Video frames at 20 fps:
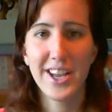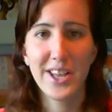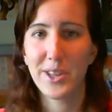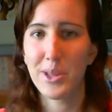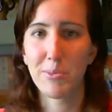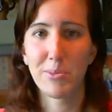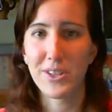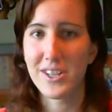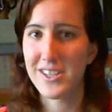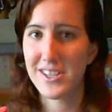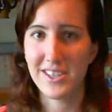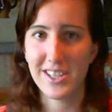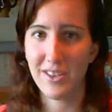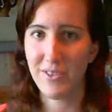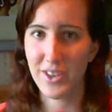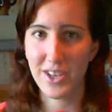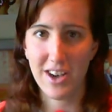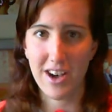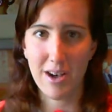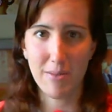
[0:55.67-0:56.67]
then please leave
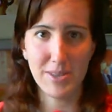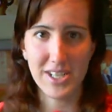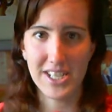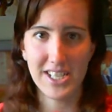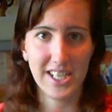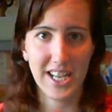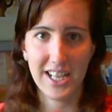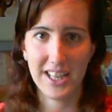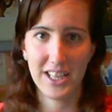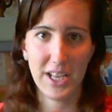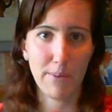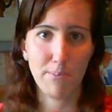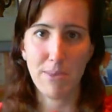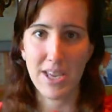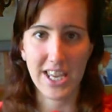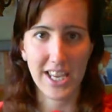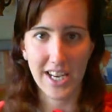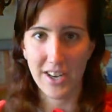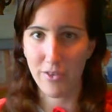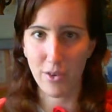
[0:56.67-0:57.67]
a comment and let
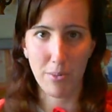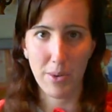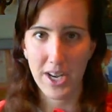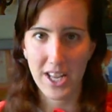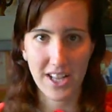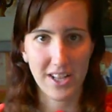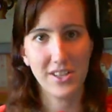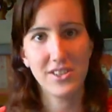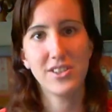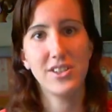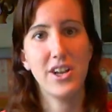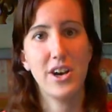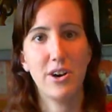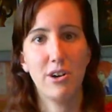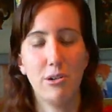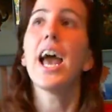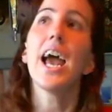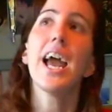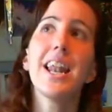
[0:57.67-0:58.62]
me and everybody else know.